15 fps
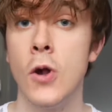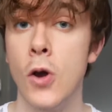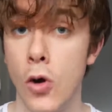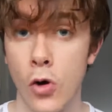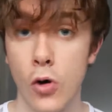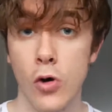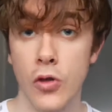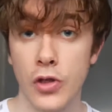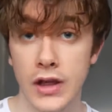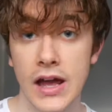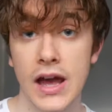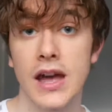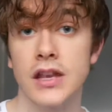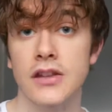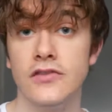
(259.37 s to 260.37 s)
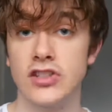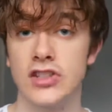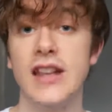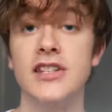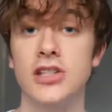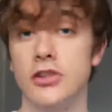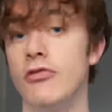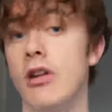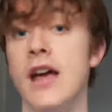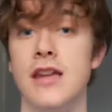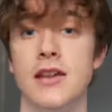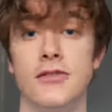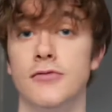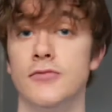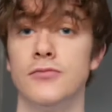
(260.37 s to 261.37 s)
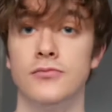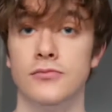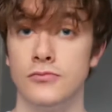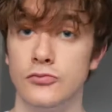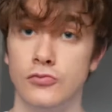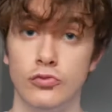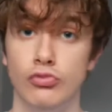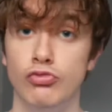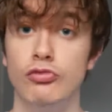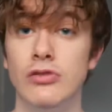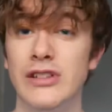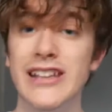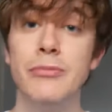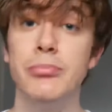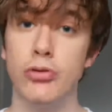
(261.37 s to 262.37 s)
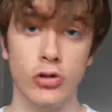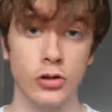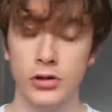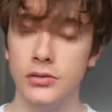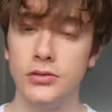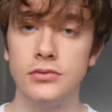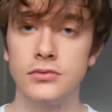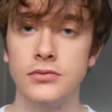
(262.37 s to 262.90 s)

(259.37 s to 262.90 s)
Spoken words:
or the kind of centre-right, liberal,